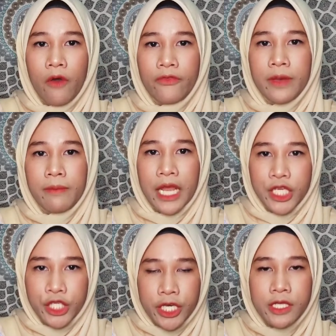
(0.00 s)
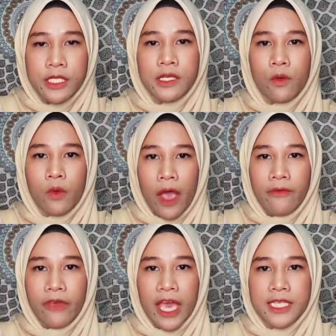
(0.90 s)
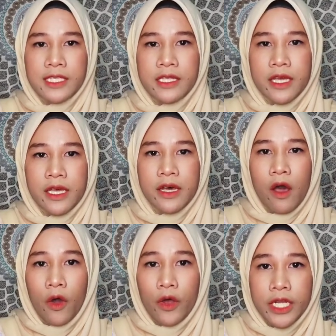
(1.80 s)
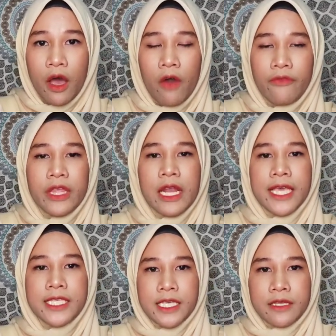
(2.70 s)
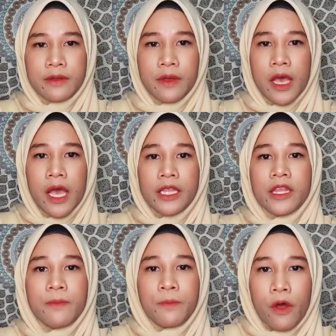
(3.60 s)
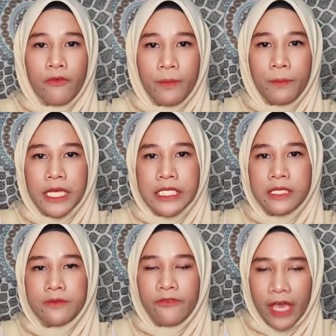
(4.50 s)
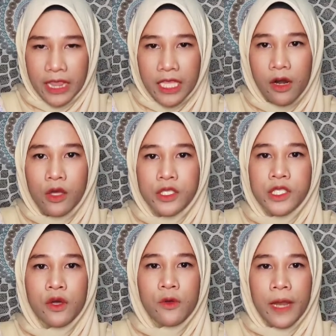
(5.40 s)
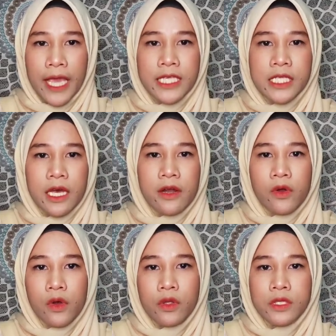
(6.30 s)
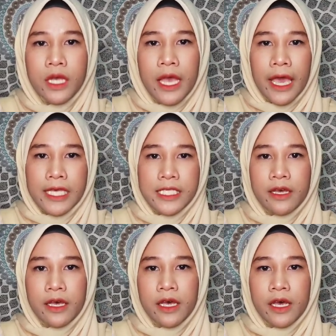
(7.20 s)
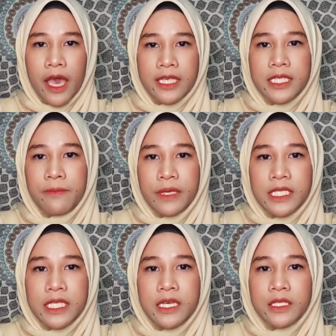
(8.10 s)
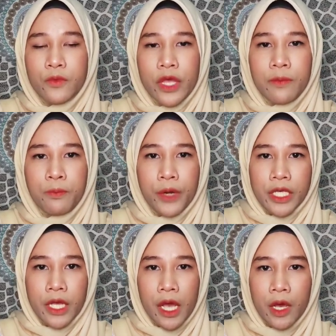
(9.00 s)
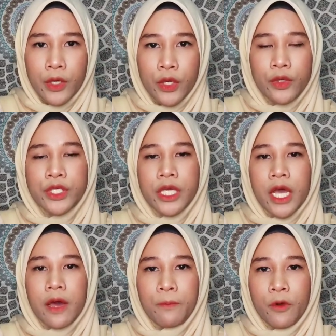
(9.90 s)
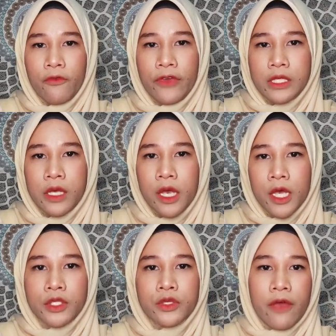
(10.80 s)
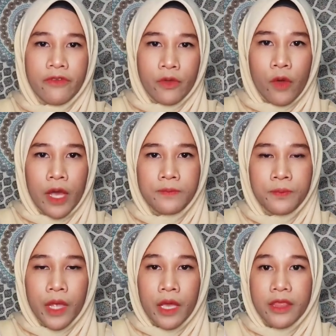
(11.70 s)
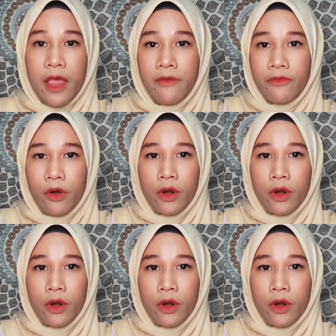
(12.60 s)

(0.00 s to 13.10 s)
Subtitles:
the Malaysian's wife as the owner of the license. The profit factor also plays a role as the business will bring huge profit to everyone. Therefore,